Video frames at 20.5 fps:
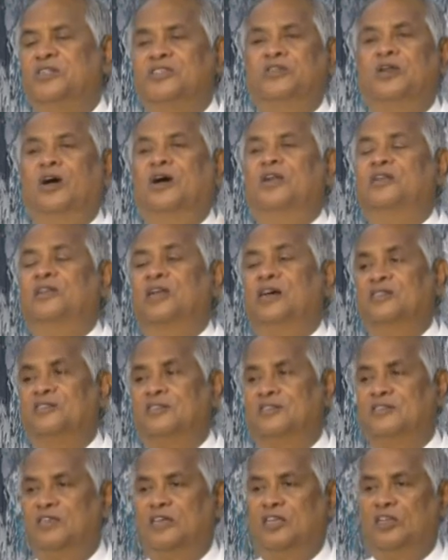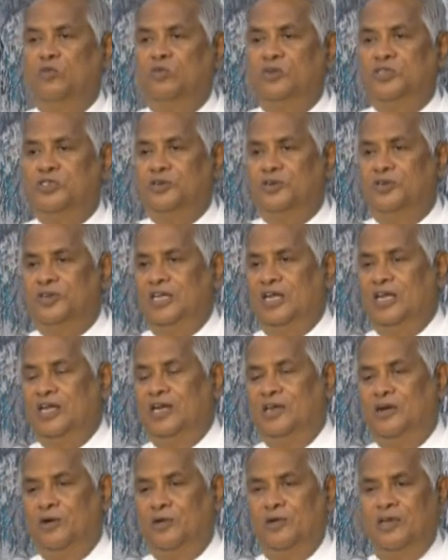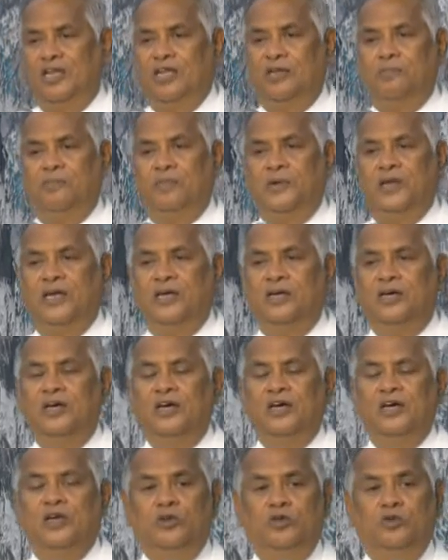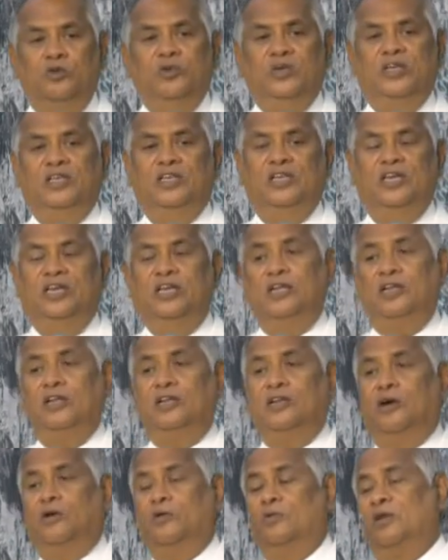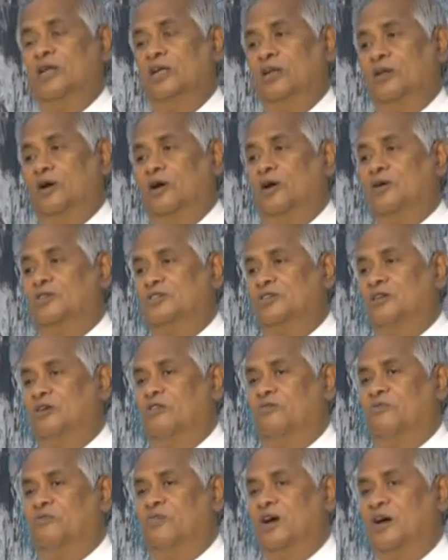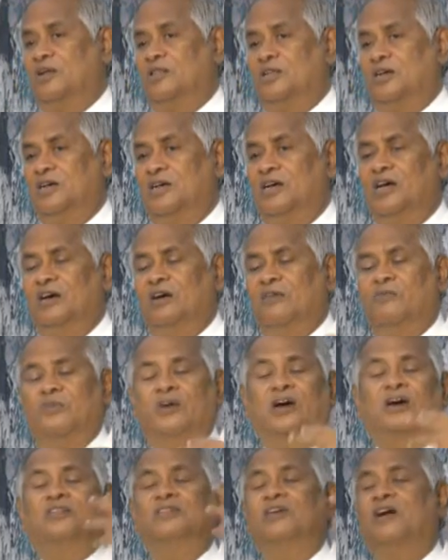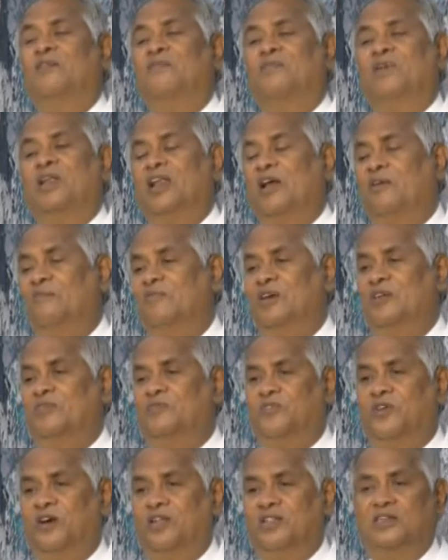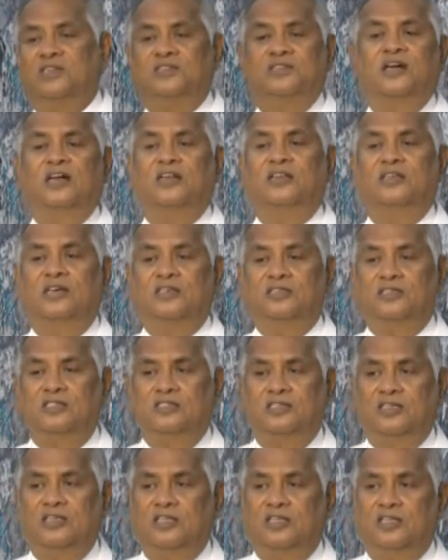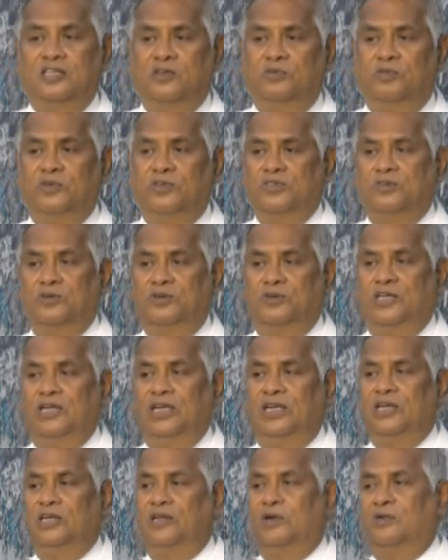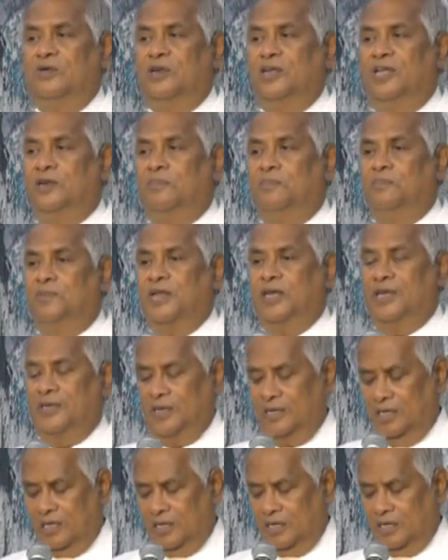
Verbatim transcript: it's not necessary, we should kneel down and pray. Do we kneel down and ask our Father? We, as our loving Father, it's not necessary that we should kneel down and pray.